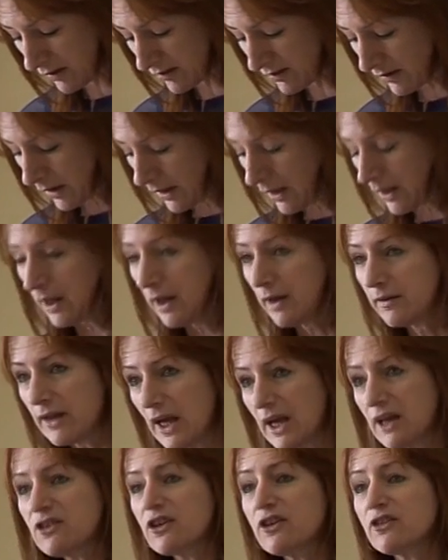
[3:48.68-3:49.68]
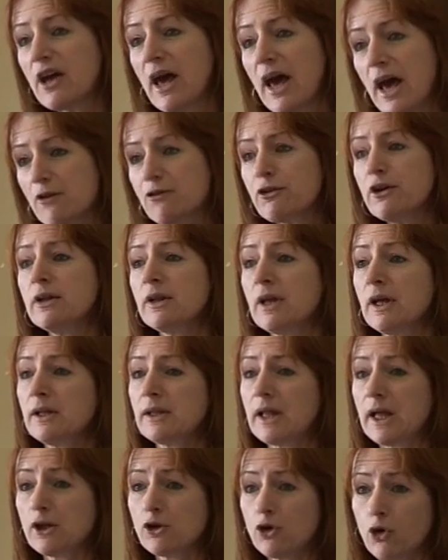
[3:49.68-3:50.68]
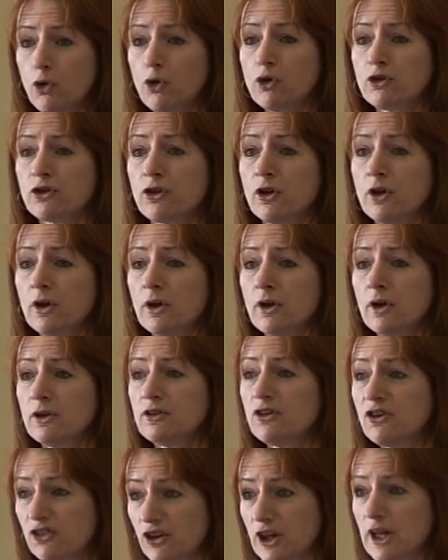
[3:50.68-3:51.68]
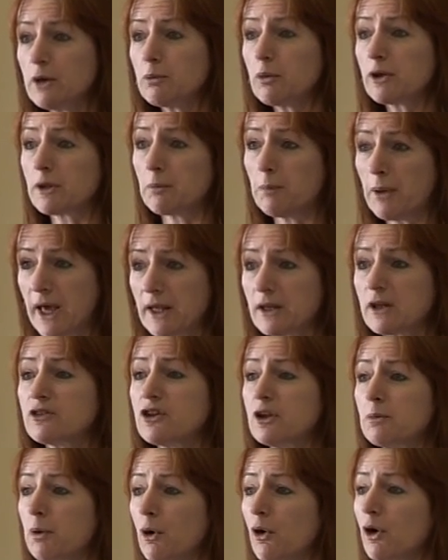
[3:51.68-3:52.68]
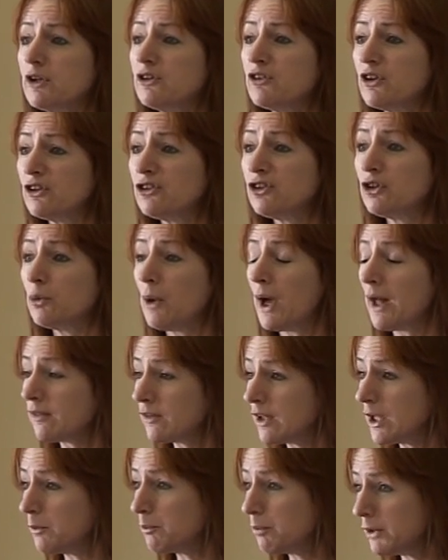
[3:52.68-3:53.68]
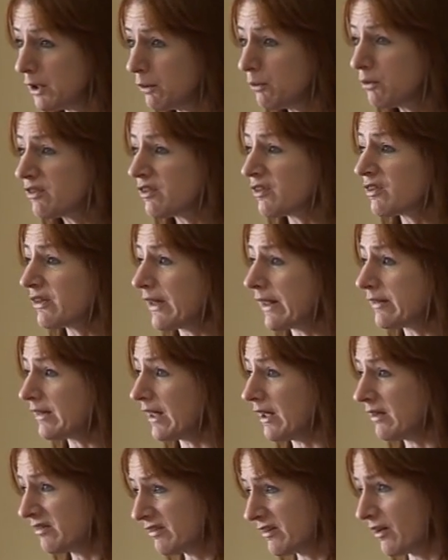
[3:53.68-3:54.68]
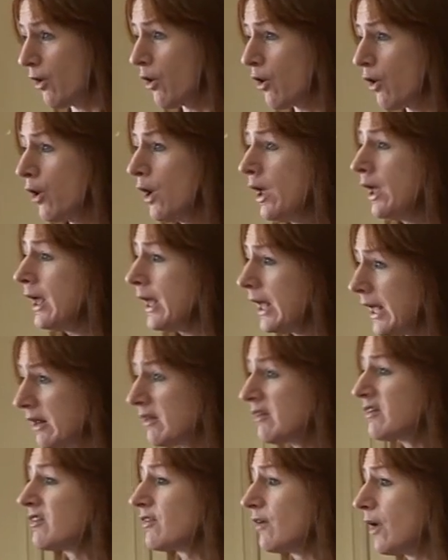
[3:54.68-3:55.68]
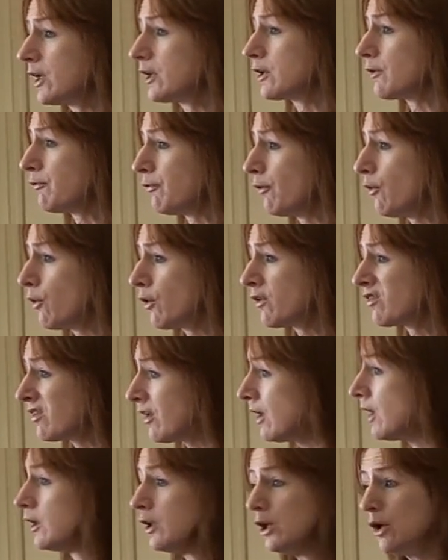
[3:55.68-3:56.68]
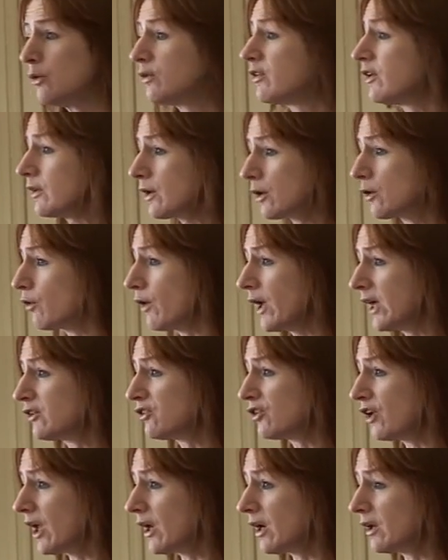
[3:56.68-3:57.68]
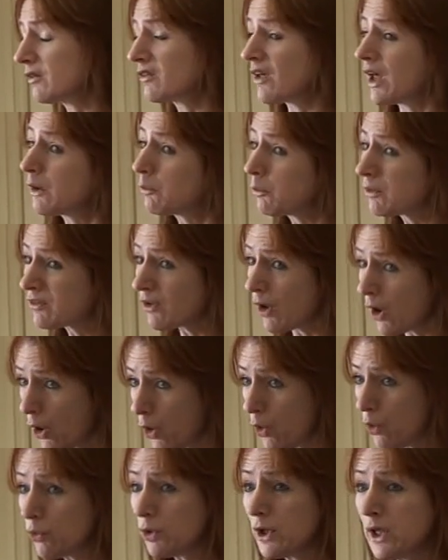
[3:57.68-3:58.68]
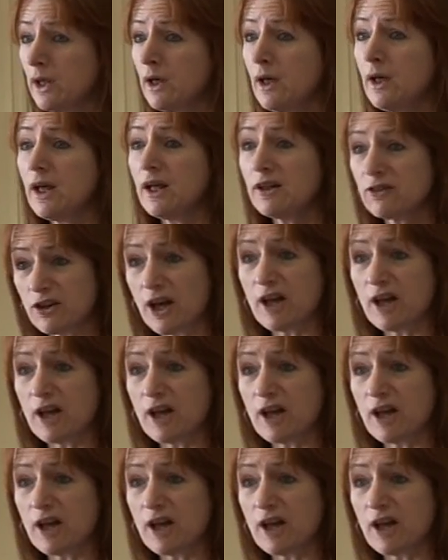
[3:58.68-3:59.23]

is they did everything they could to deal with the penalty point issue and the abuses that they saw inside the force using the correct channels. And it was only in